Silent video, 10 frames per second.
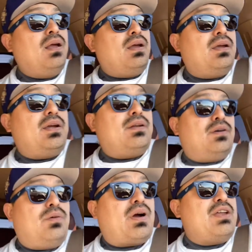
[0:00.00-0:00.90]
You
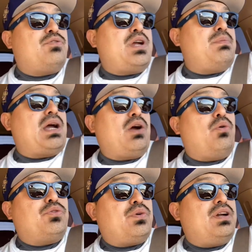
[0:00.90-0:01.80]
know, my dream, I
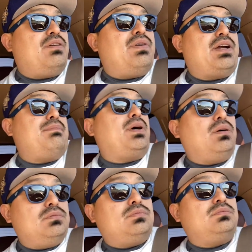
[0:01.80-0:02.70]
always wanted a fucking
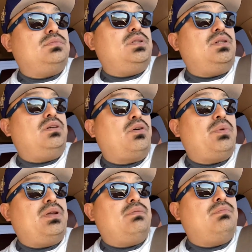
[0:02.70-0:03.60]
boat. You know what I
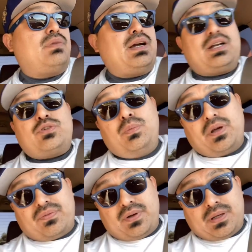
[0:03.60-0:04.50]
mean? I got two
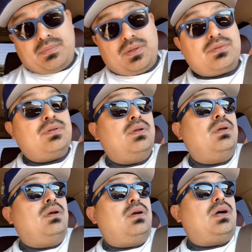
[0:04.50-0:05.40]
motherfucking boats.
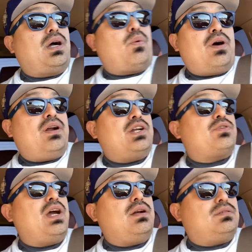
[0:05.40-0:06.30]
I wanted a
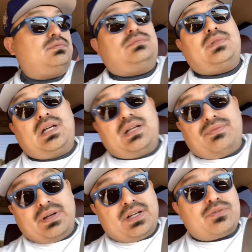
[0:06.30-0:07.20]
trailer. I got a
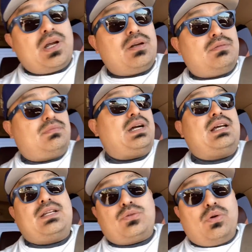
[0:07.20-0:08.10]
fucking trailer. I
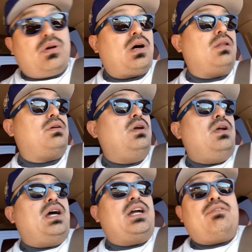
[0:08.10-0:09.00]
got a toy hauler.
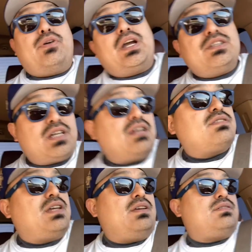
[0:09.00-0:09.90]
I got fucking jet
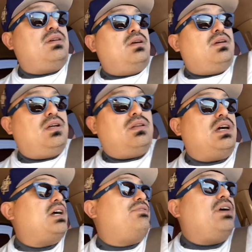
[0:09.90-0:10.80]
skis. You know, I
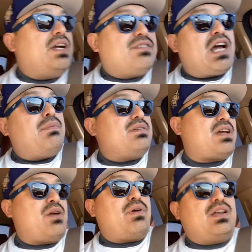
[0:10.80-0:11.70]
got fucking
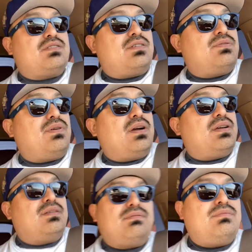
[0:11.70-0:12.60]
side-by-side racers.
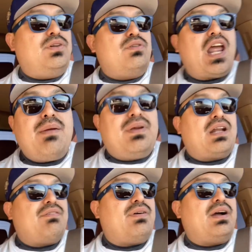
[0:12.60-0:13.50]
Fucking, you name it,
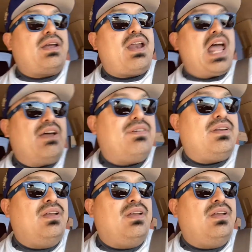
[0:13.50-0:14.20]
I fucking have it.